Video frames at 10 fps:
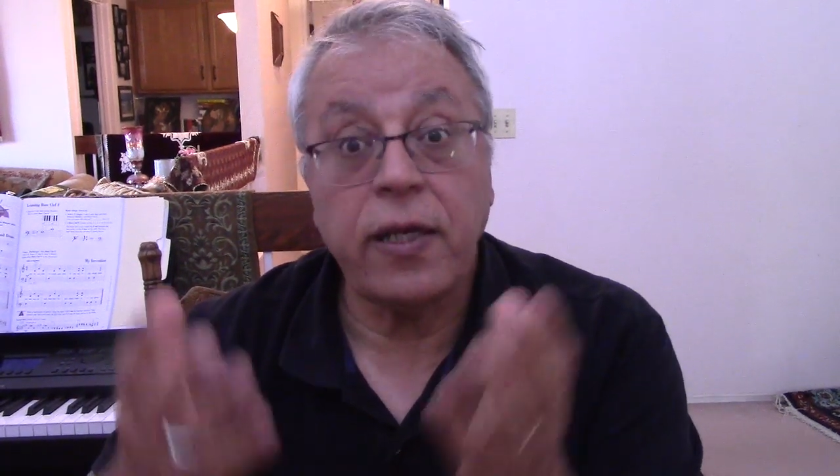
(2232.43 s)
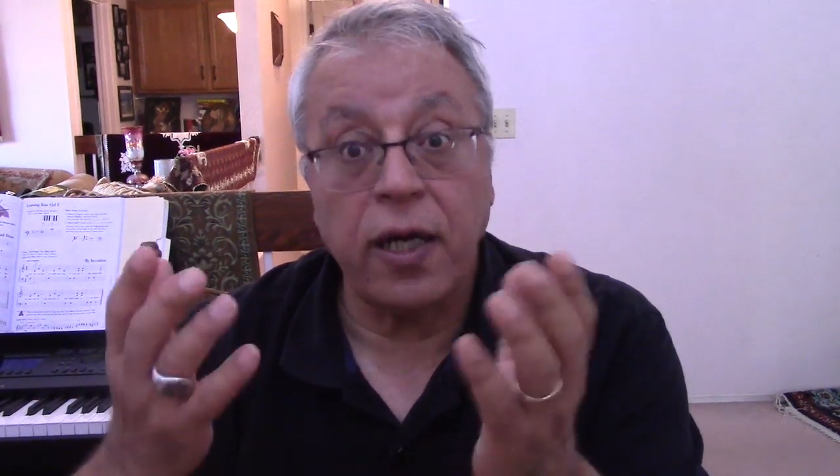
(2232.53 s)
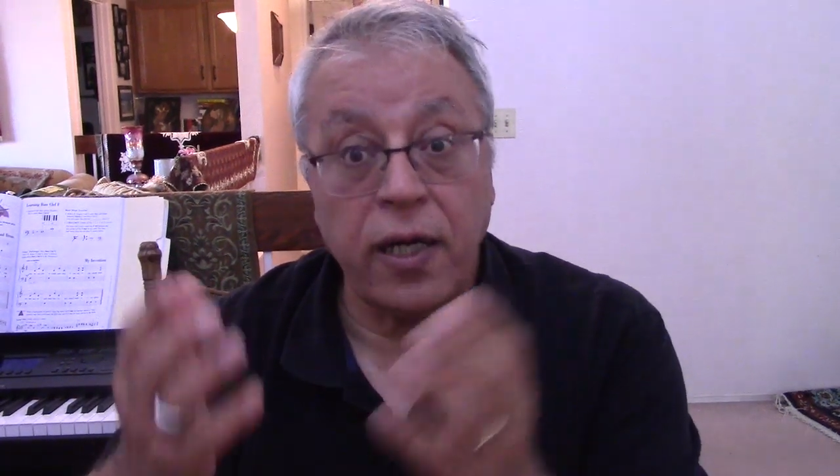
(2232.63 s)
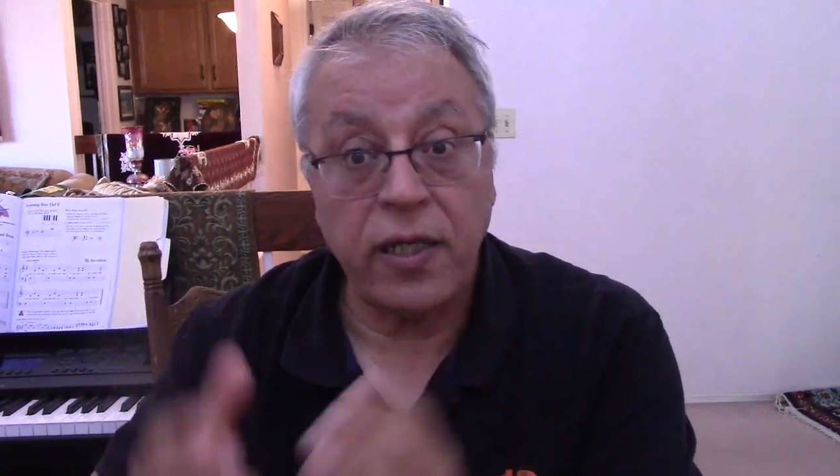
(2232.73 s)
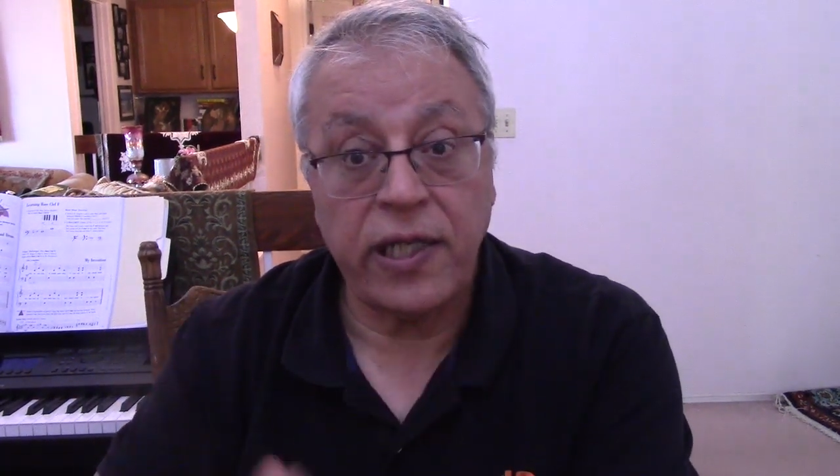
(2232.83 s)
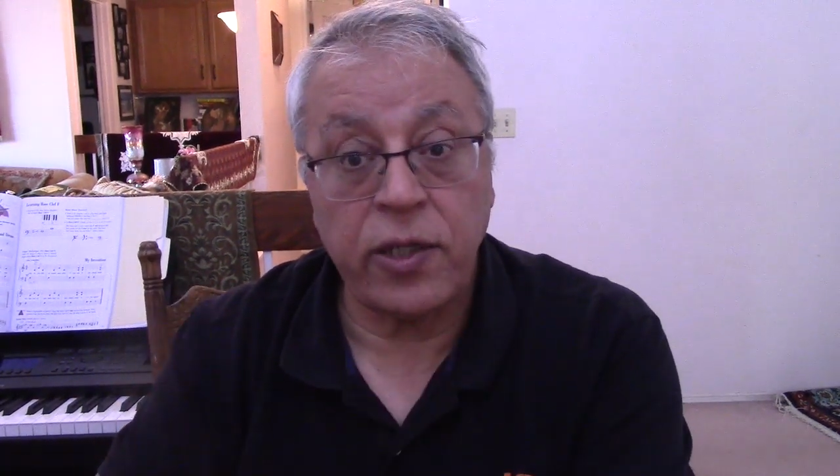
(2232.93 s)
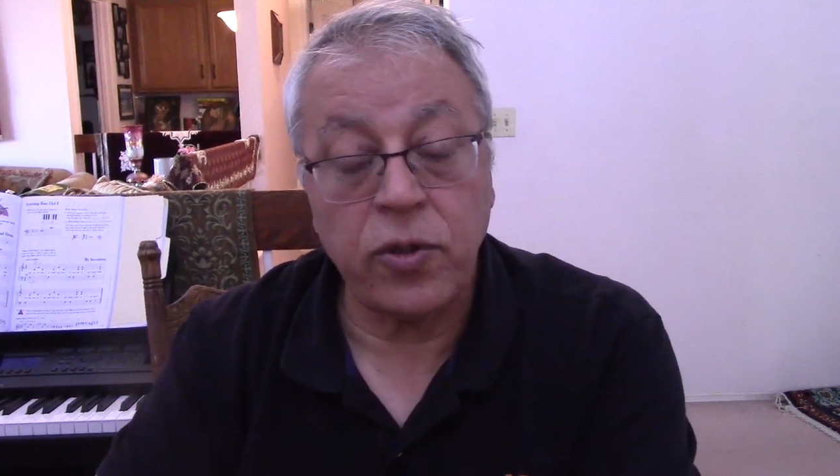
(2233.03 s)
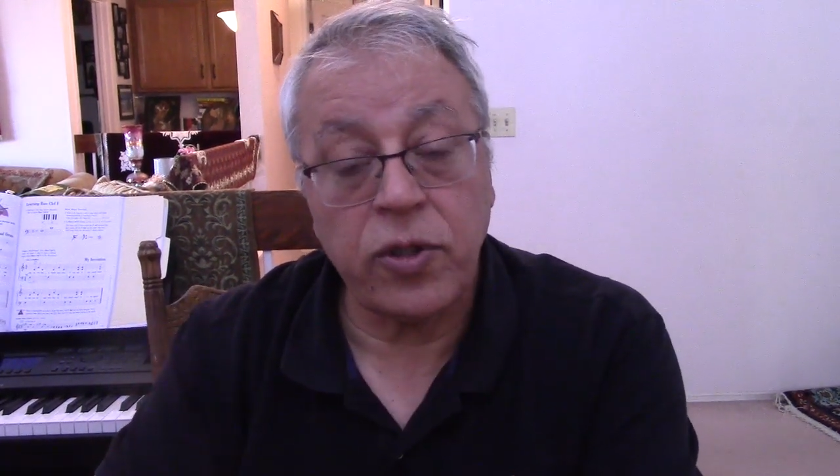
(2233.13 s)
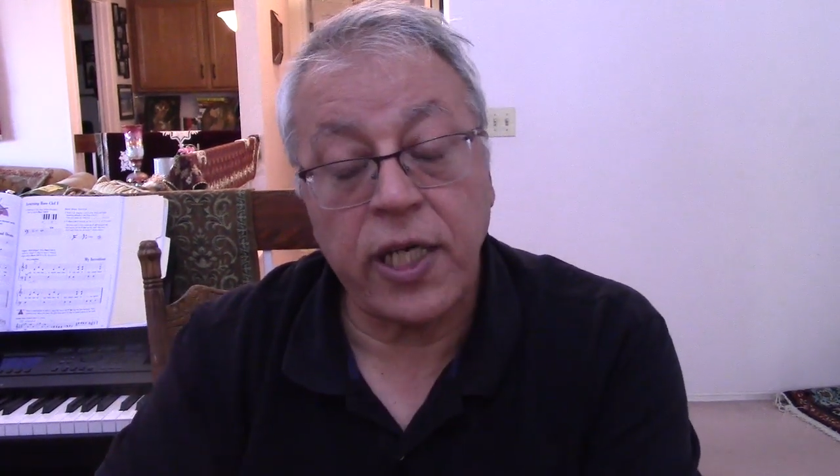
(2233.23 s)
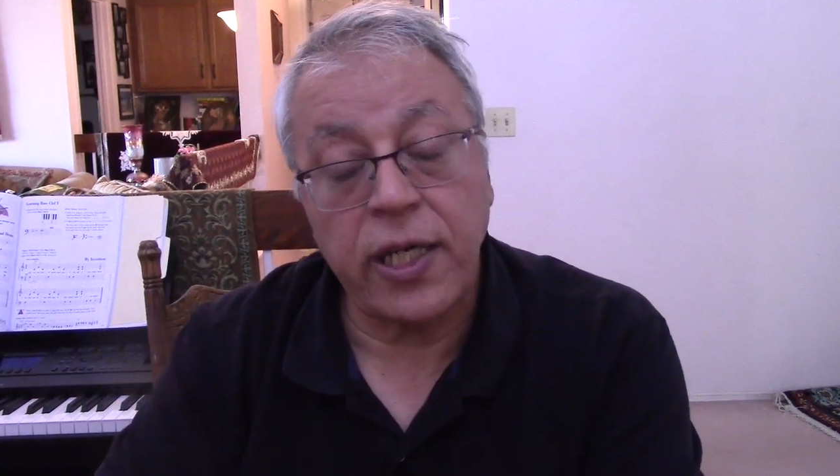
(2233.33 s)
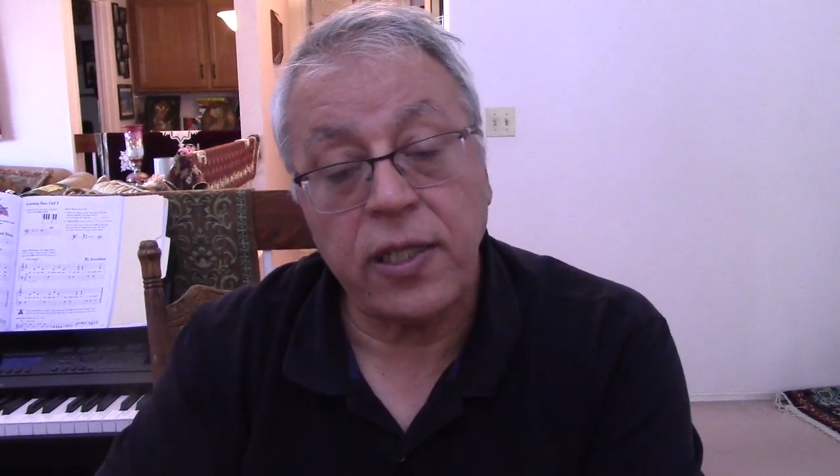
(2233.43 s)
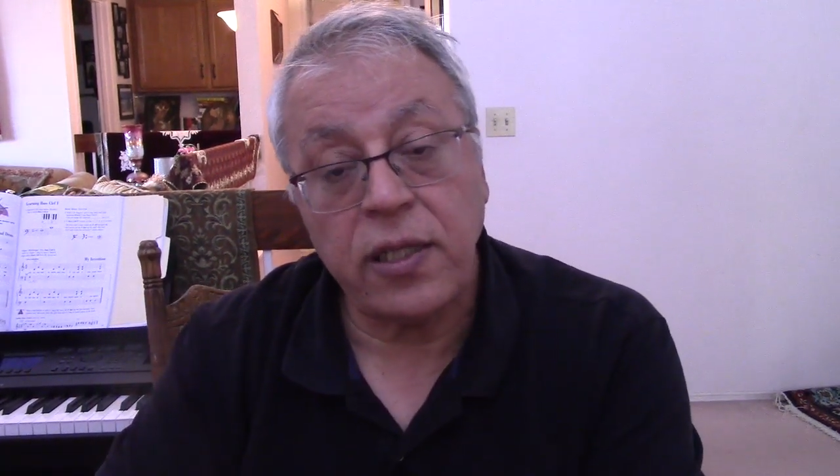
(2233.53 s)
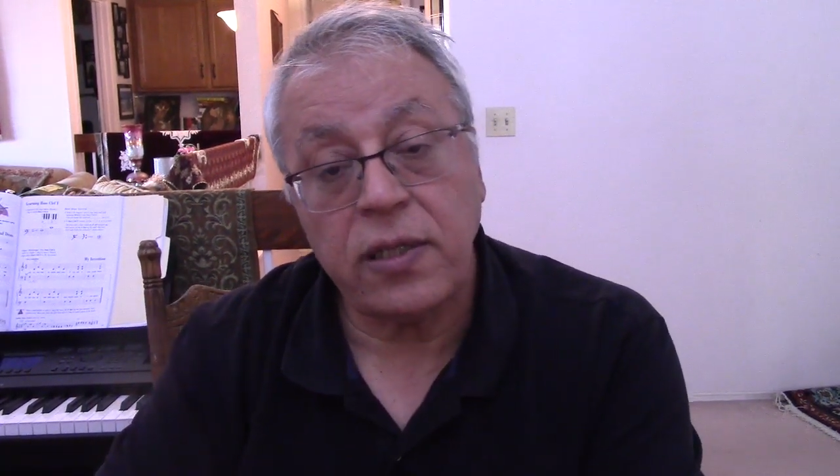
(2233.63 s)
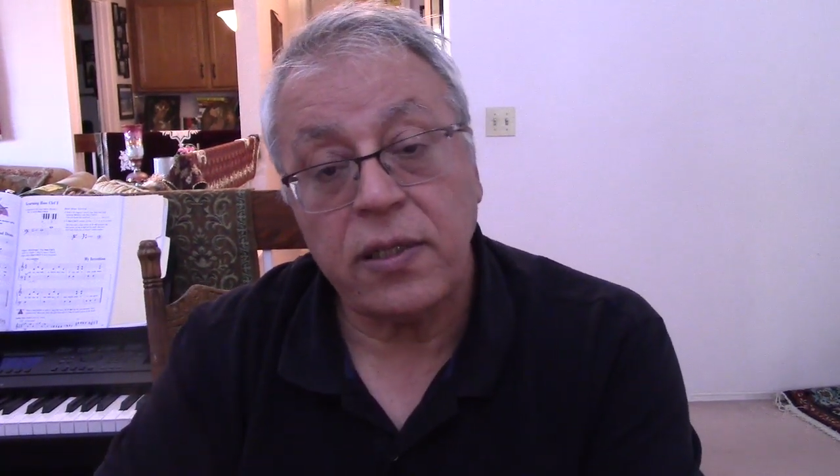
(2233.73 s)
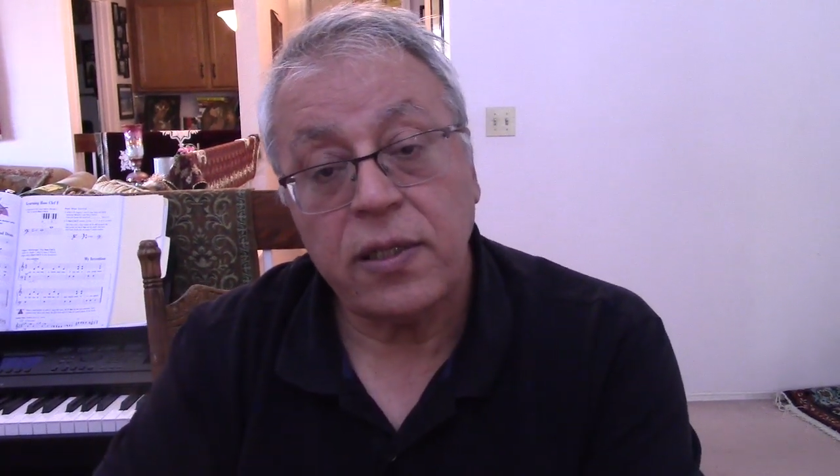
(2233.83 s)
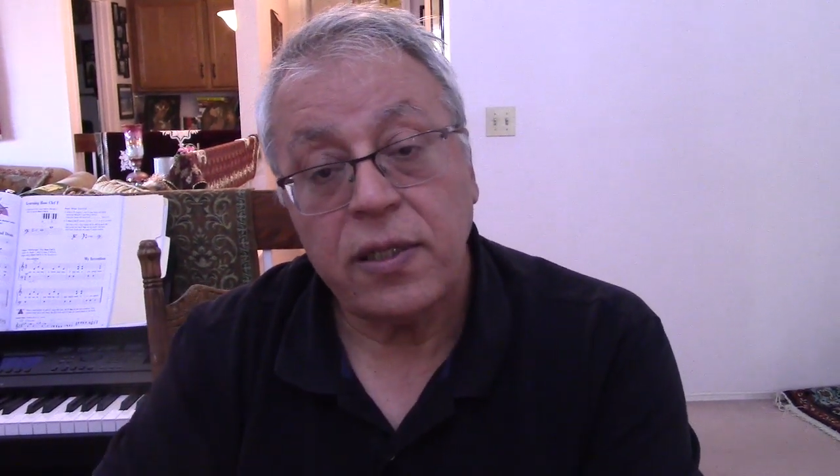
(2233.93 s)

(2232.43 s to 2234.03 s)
God, a goat ate it.